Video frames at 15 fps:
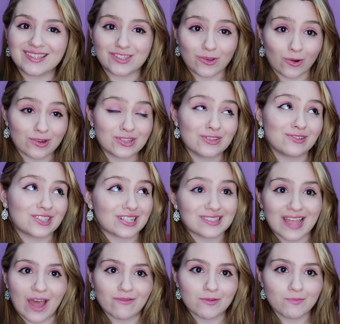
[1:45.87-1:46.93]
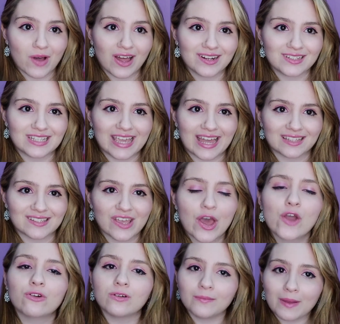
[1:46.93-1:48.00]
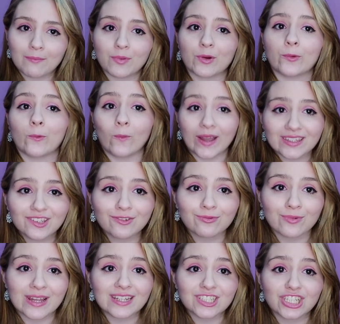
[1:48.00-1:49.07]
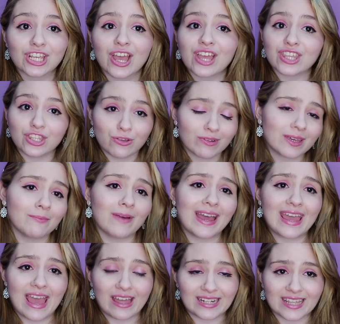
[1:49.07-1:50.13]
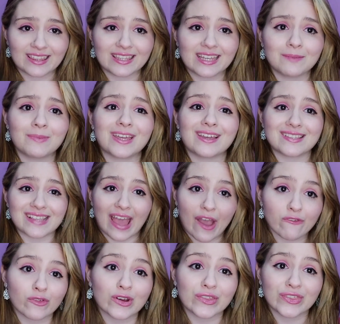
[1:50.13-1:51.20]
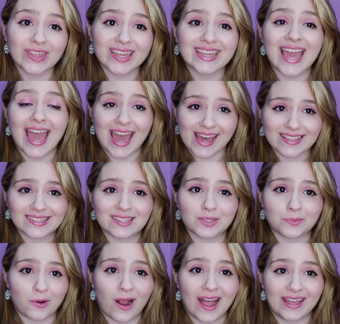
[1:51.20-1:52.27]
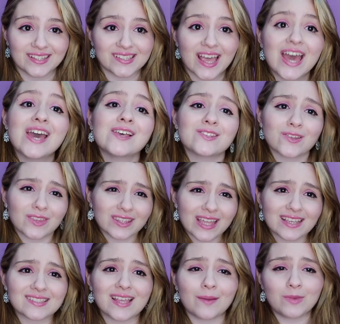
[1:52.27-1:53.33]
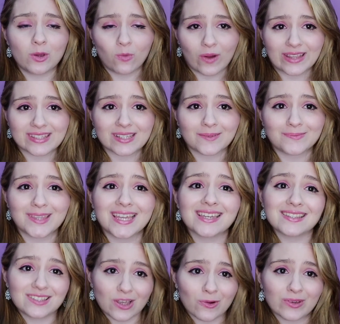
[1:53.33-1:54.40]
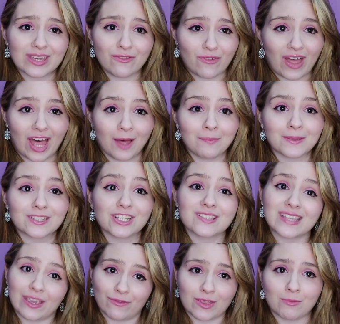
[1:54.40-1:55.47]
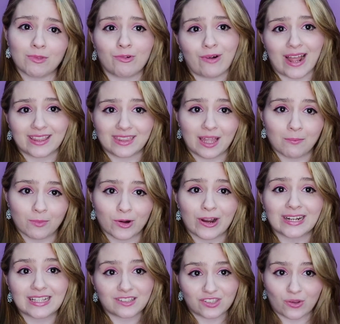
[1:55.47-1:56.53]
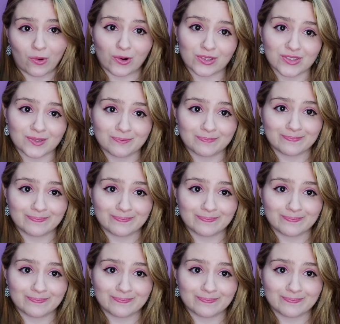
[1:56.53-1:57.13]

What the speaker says: is yours, you just haven't bought it yet. Remember, when you're rich, you can buy anything because everything has its price. So the next time you want something, don't give up. Just give them the right number and it's yours.